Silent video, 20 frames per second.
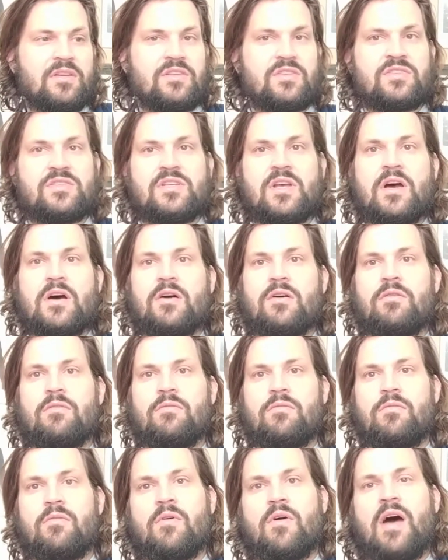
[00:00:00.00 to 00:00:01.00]

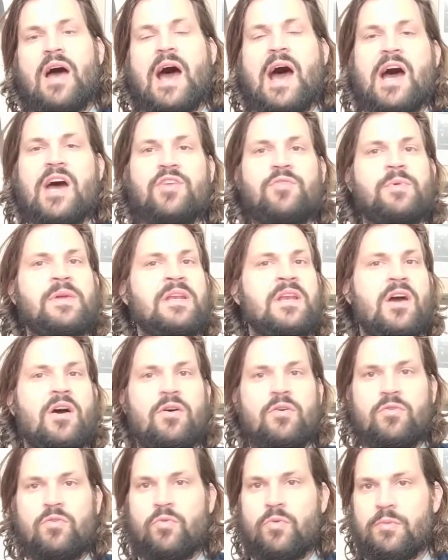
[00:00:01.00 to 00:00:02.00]
So how do we
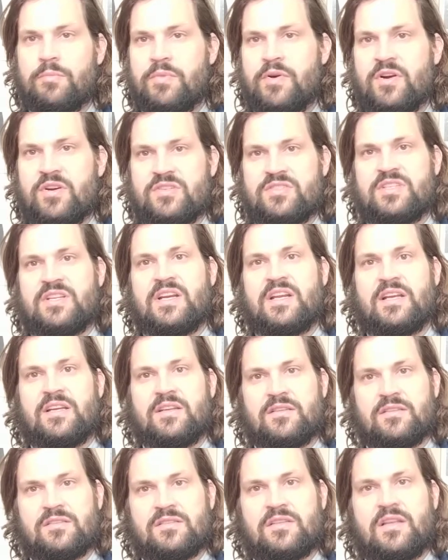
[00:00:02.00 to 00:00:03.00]
know who a person
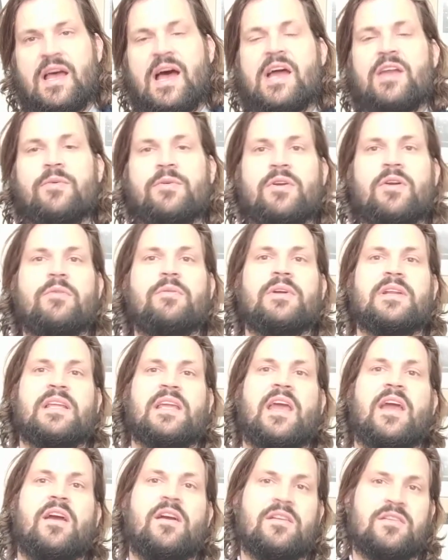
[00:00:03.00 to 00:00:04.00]
is? How do we know
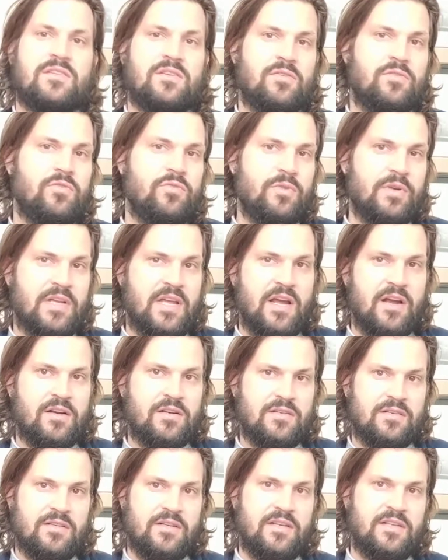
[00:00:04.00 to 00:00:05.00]
who a
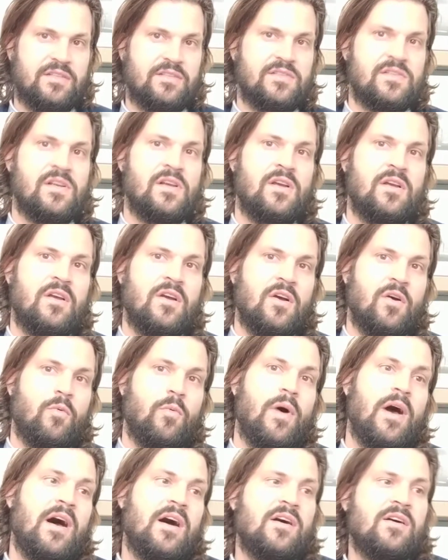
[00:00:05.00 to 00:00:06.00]
character is?
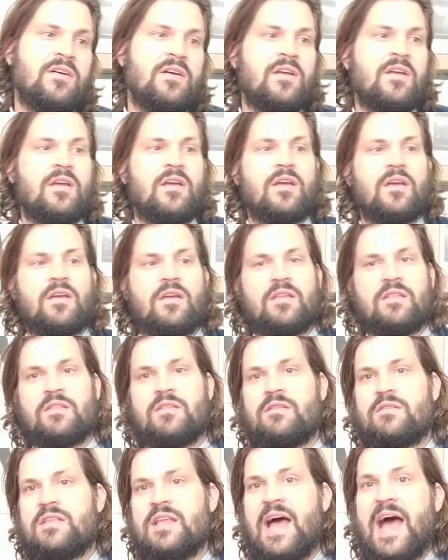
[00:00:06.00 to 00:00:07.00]
Well,
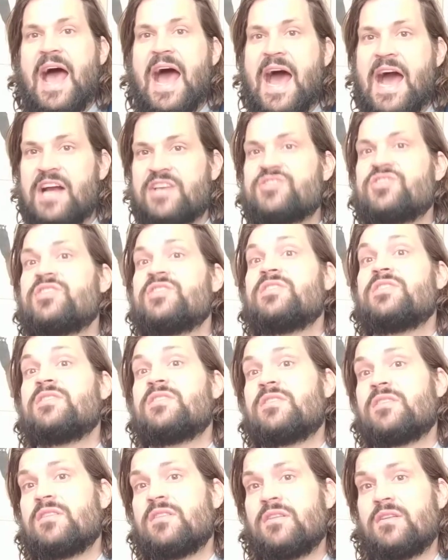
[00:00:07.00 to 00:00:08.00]
the
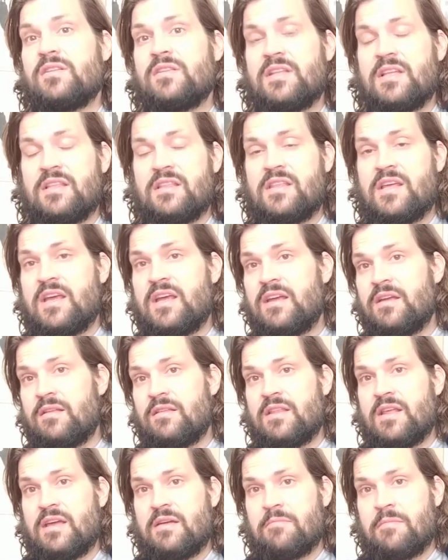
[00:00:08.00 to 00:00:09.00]
actions that
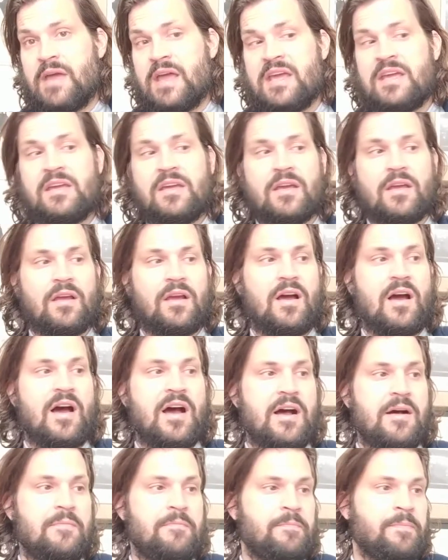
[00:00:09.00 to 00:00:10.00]
they make,
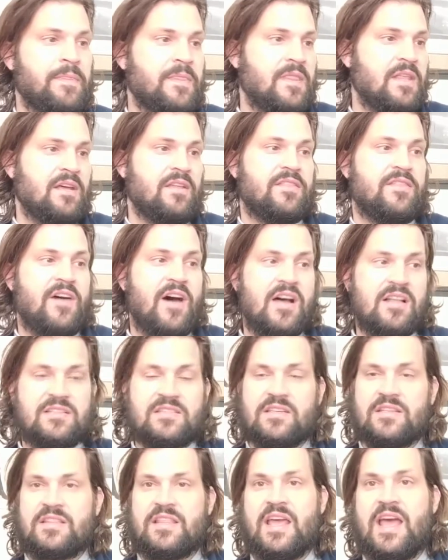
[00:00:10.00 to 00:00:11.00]
the
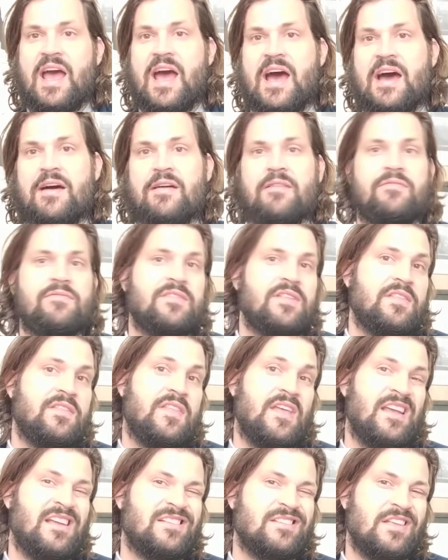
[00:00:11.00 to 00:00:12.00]
thoughts that they have, the
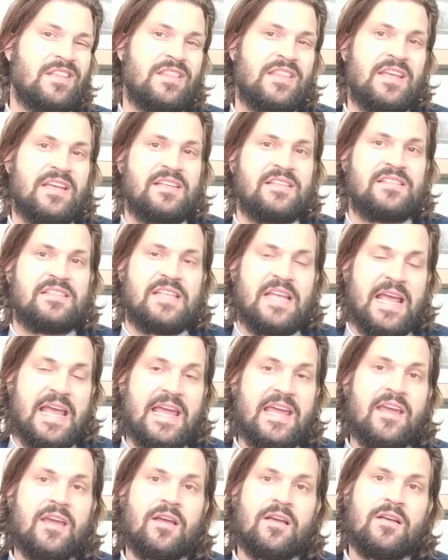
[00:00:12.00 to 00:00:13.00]
things that they
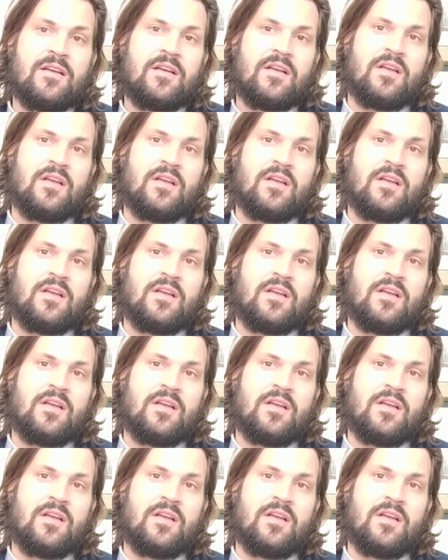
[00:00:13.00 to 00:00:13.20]
say,